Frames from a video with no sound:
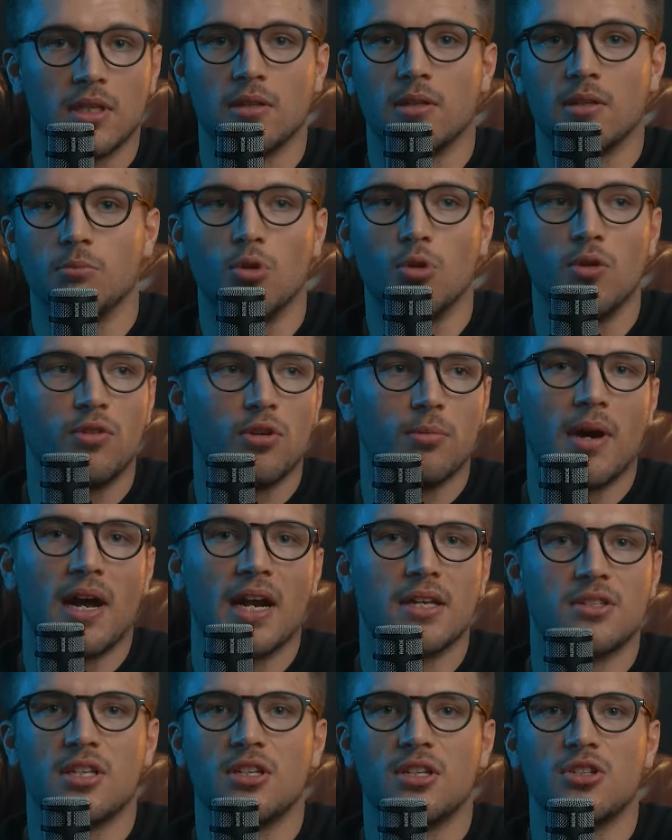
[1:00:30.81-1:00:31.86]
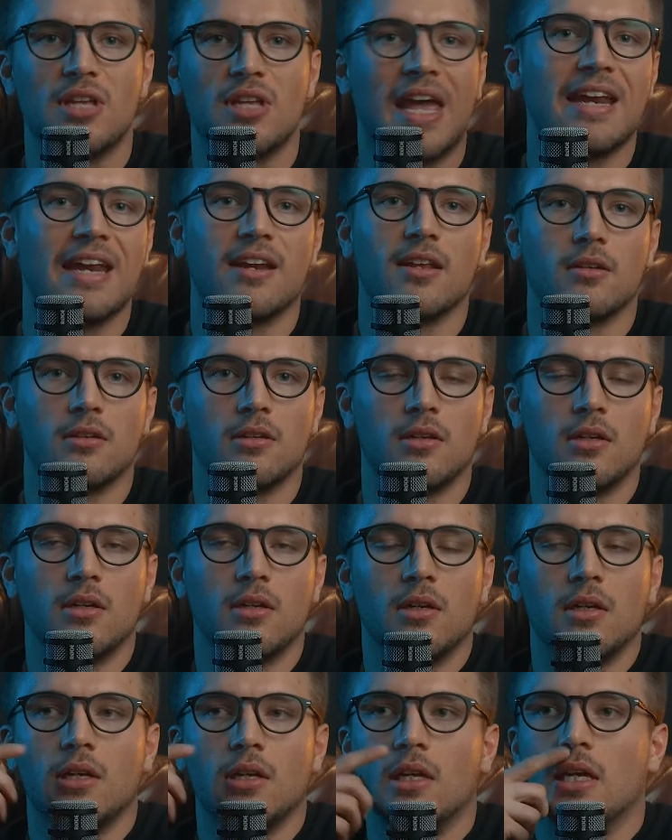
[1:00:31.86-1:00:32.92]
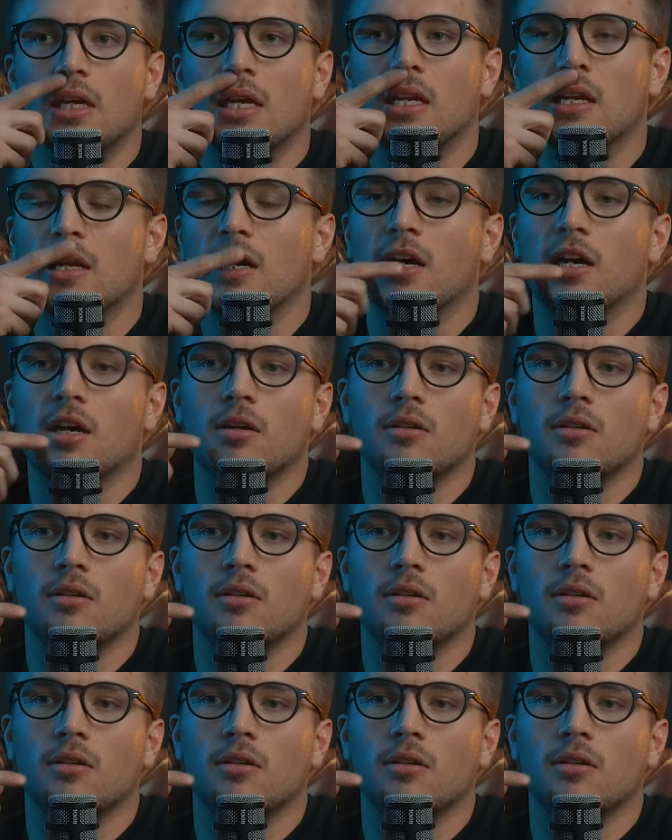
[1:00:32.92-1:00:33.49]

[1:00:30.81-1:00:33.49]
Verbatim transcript: move their bodies they just hate it and uh,